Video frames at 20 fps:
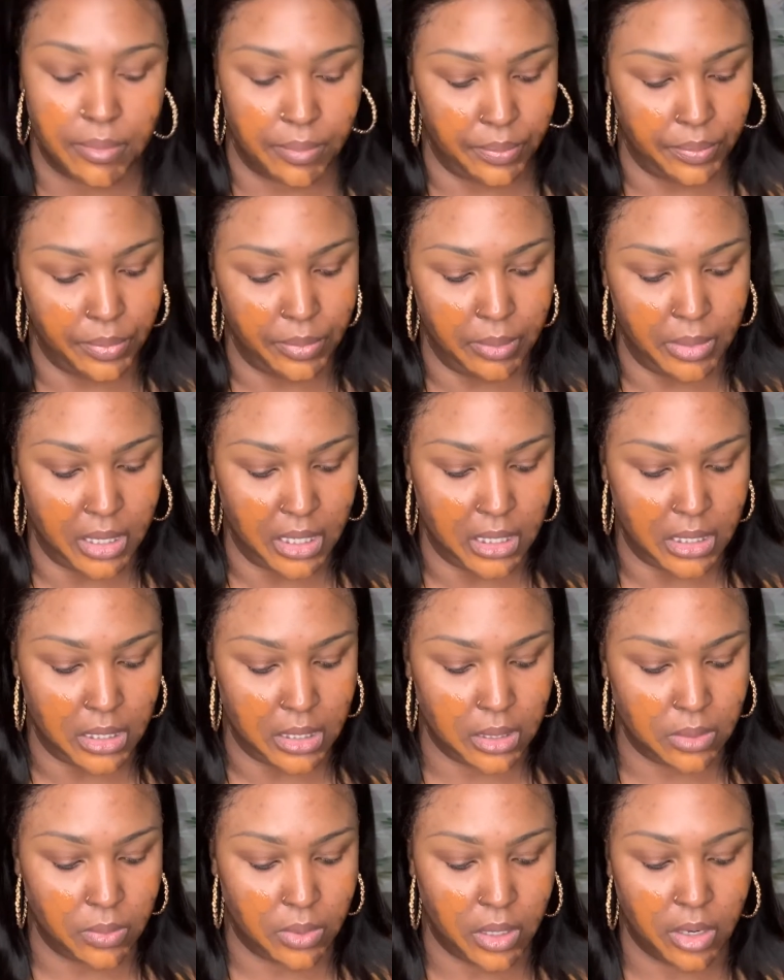I'm gonna get this
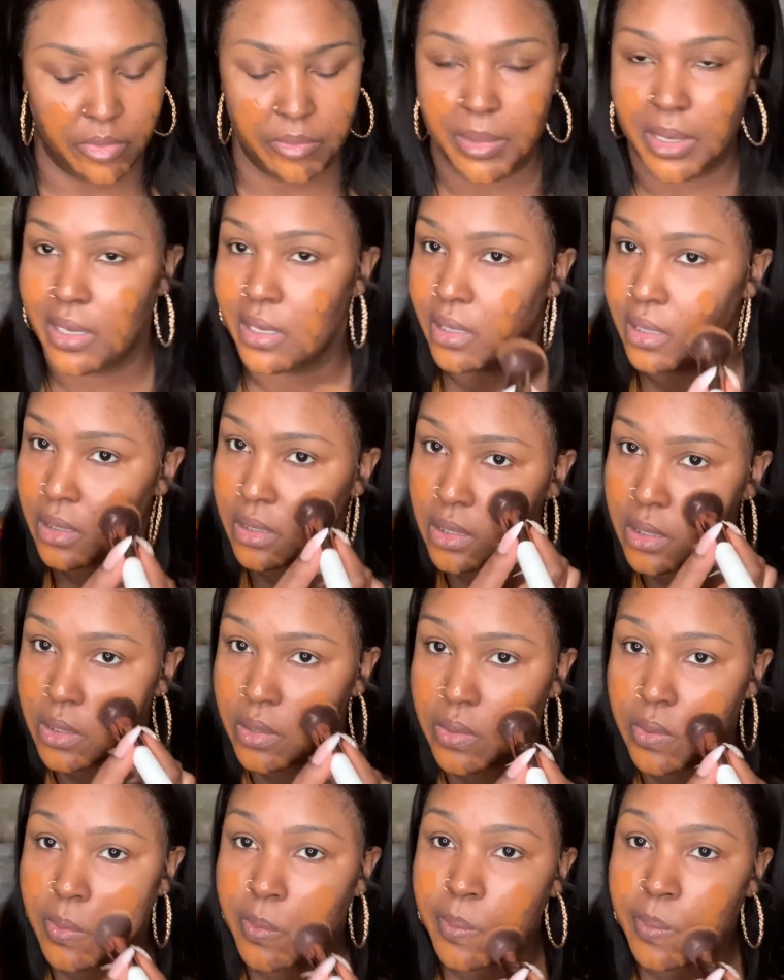one off my hand too.